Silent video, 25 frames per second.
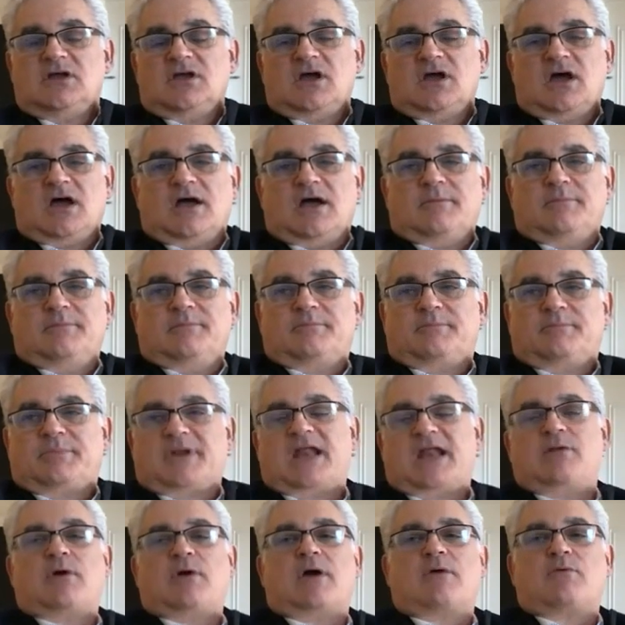But
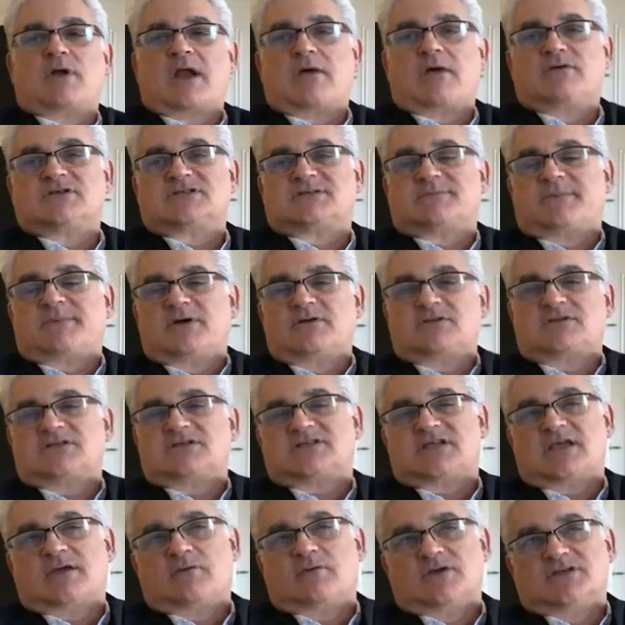anyway, what I was about to
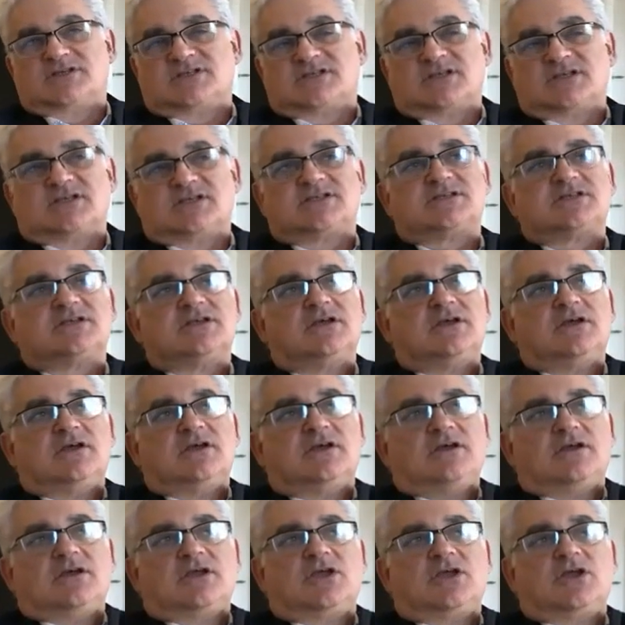say was this,
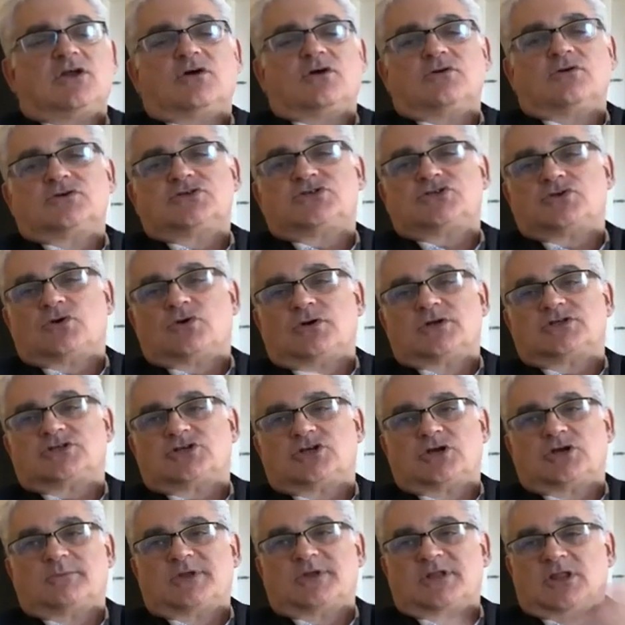
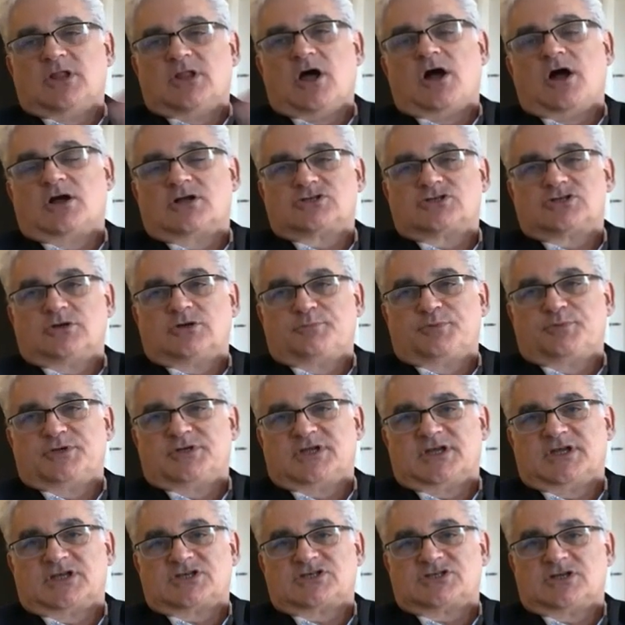short-term and long-term
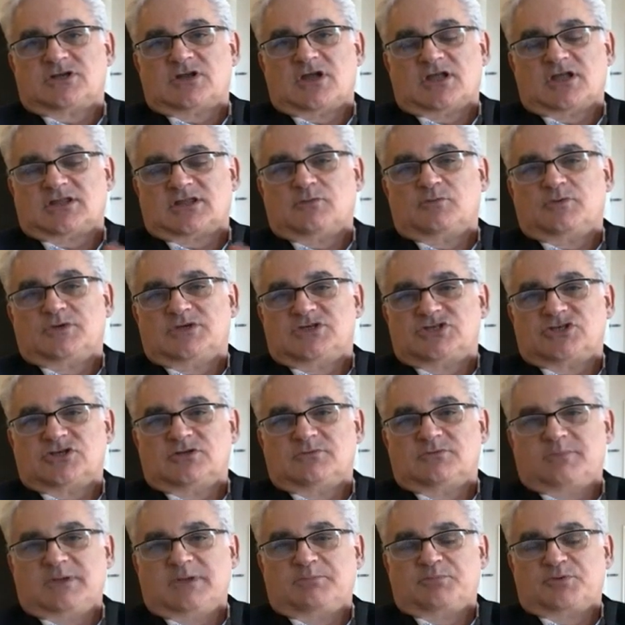prediction, not that we should
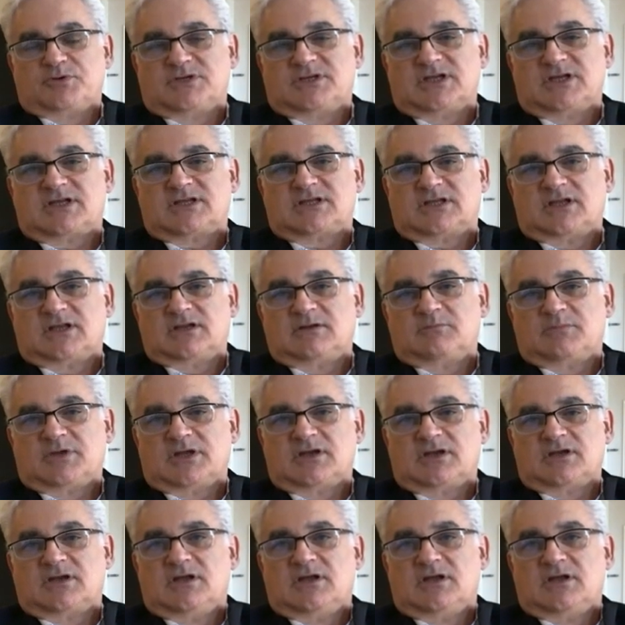be predicting, but